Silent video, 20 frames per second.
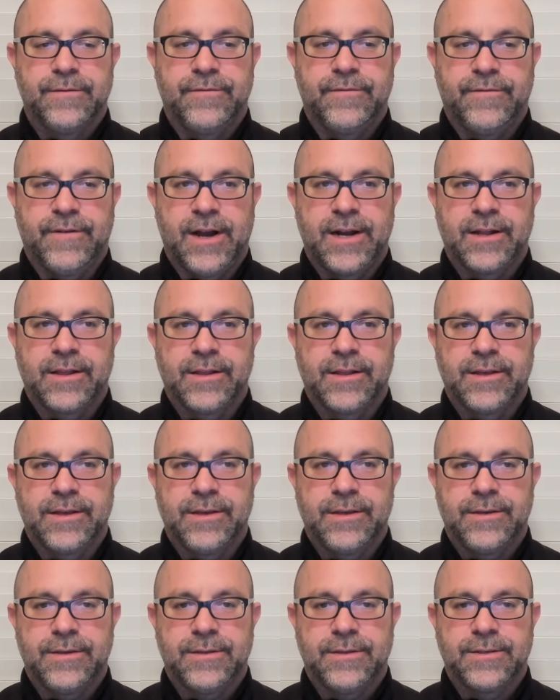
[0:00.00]

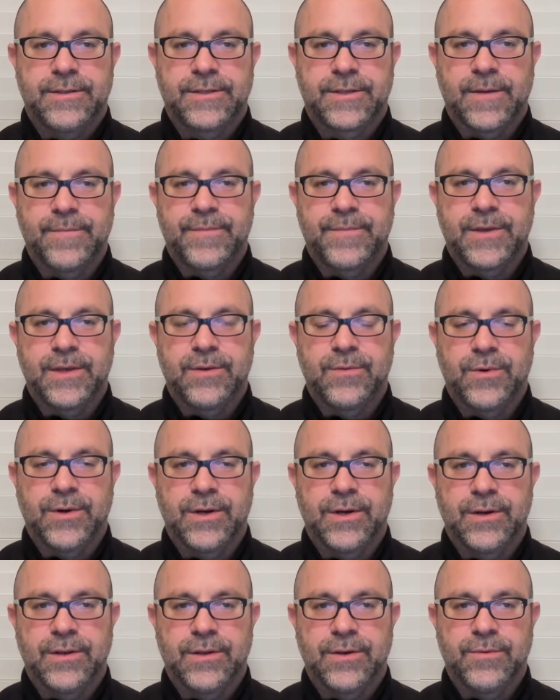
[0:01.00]
finally
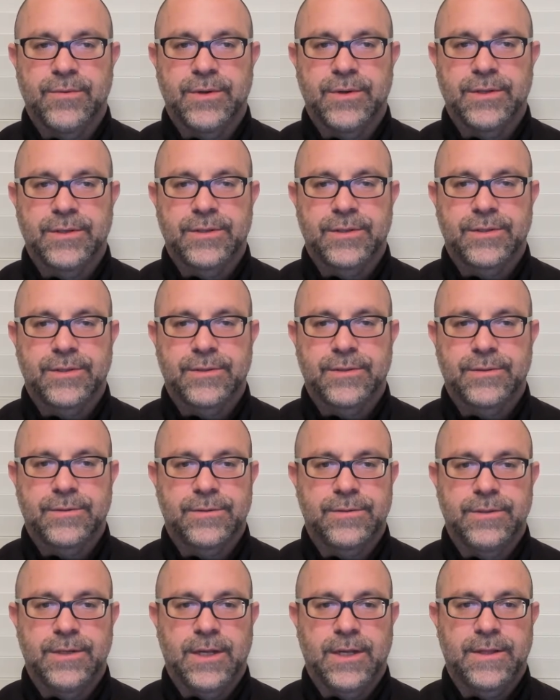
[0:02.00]
something where there
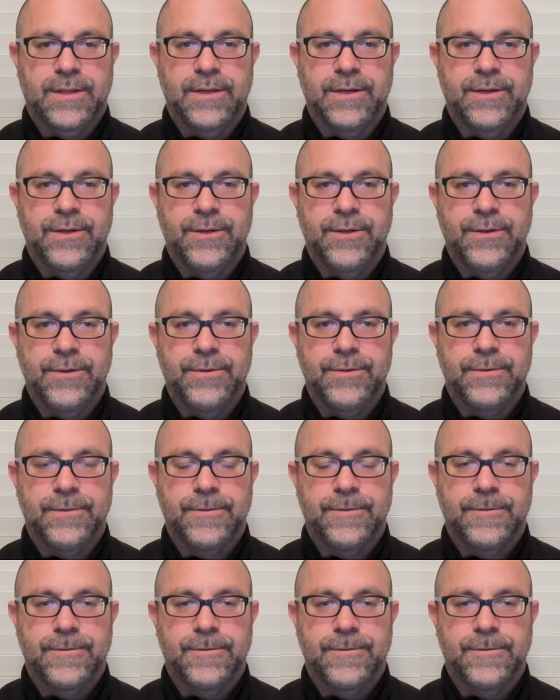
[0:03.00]
was nothing to do.